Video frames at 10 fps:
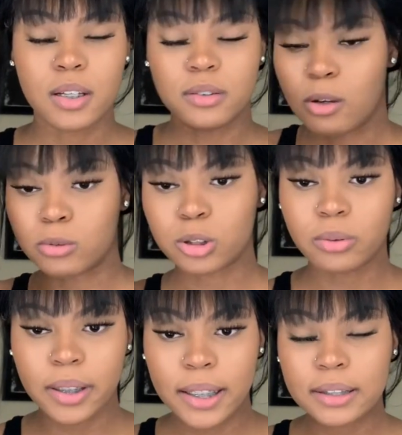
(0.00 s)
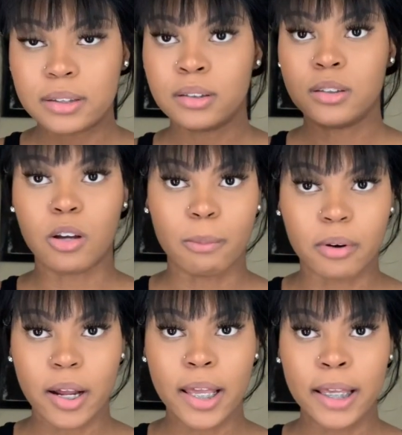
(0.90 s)
No twists, no
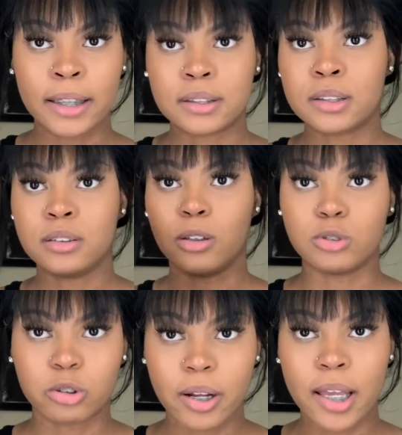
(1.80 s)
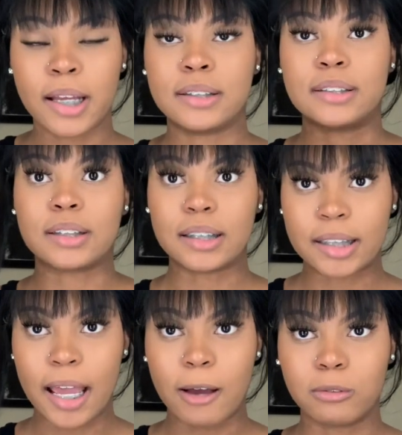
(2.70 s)
braids, no dreads,
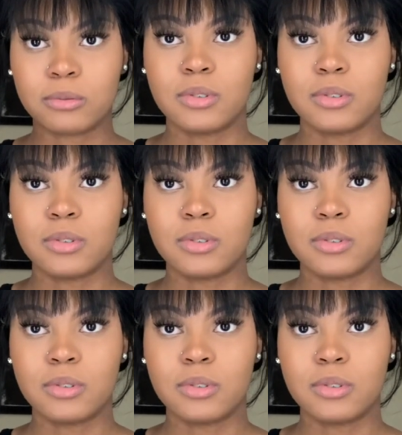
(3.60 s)
down.